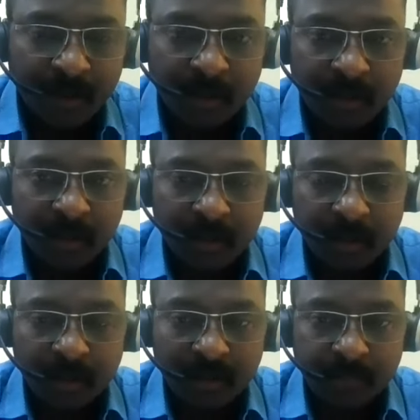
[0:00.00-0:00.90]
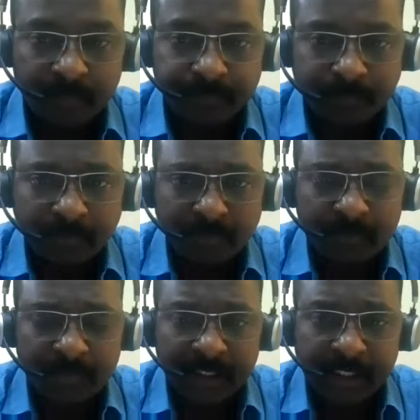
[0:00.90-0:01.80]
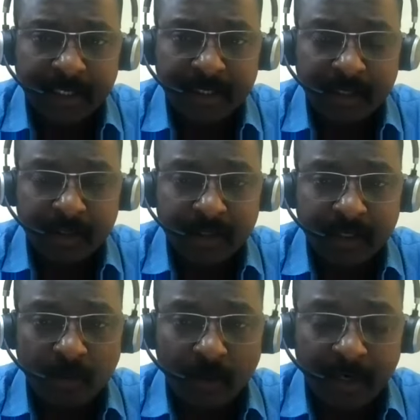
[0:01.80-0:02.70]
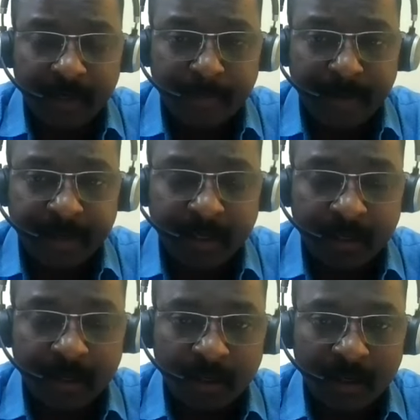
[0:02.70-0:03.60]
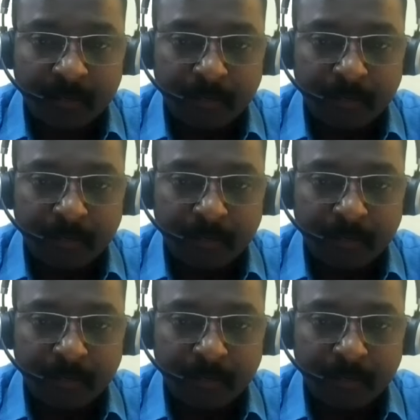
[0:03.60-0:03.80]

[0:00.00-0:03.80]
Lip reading: And conducting the quality meeting and